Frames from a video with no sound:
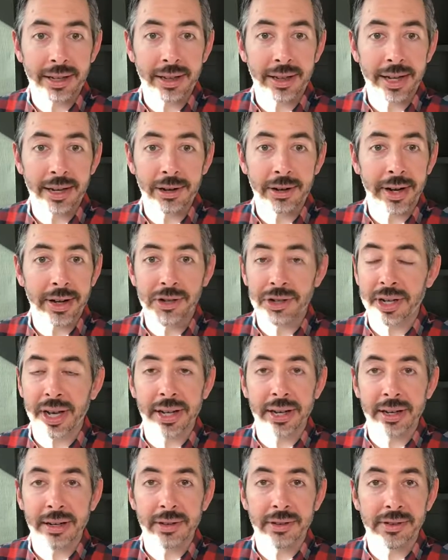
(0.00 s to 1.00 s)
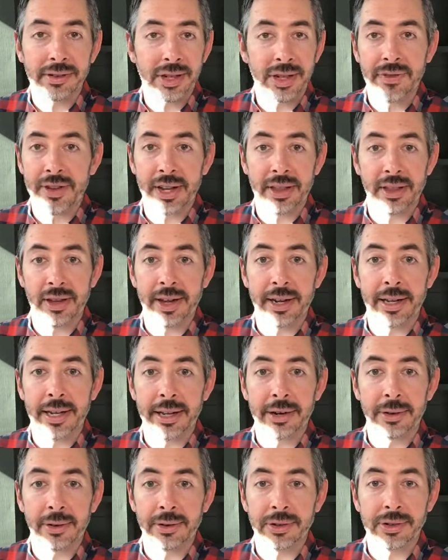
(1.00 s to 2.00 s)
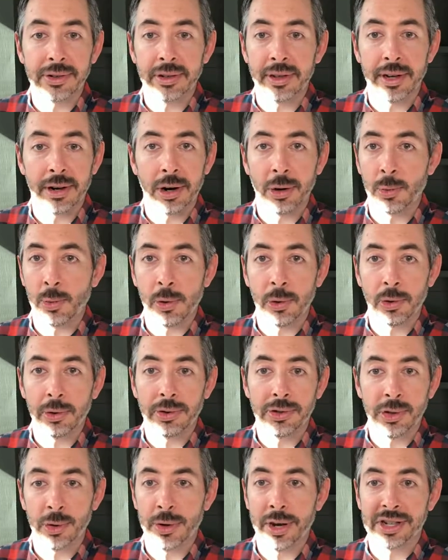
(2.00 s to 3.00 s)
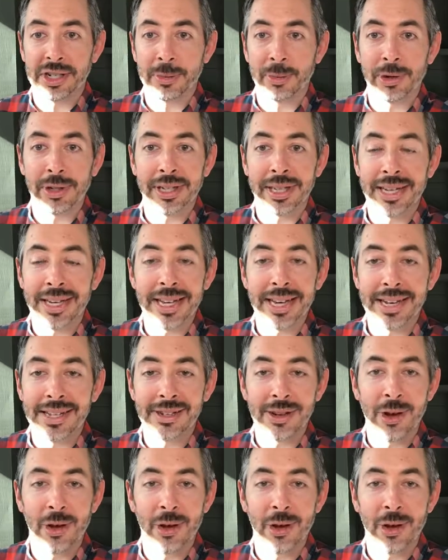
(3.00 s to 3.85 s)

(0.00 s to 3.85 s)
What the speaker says: they are educating civic thought leaders that our world so desperately needs.